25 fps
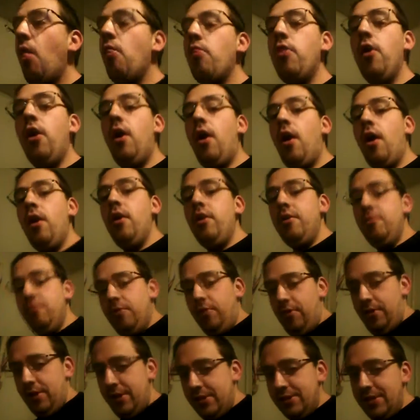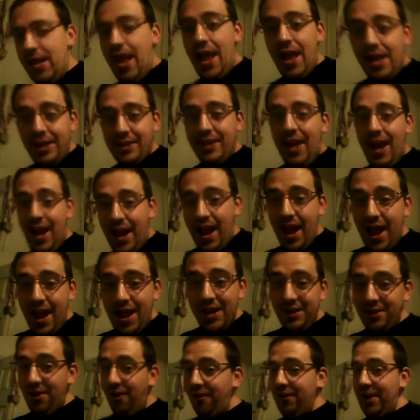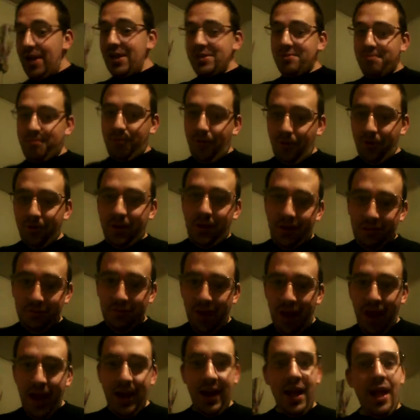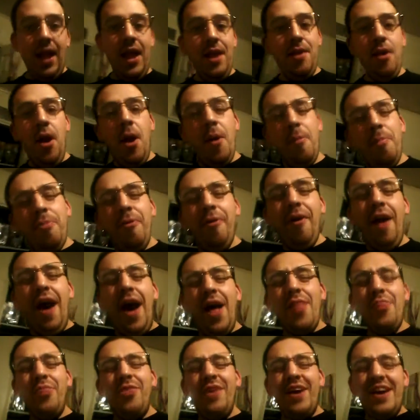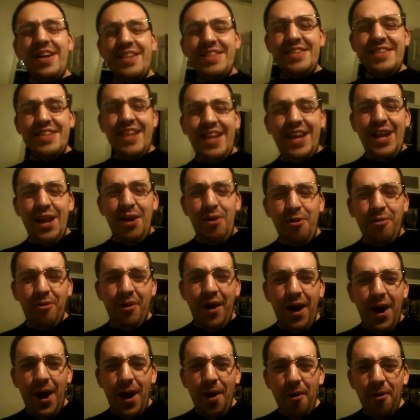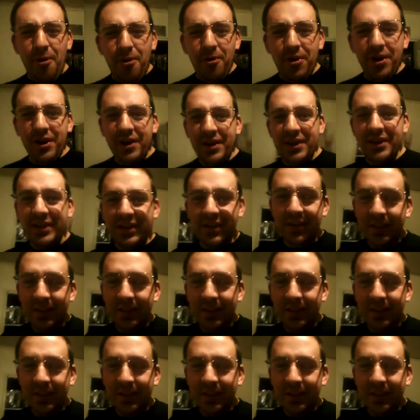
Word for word: the Hardy Boys, aka known as Broken Matt and Brother Nero.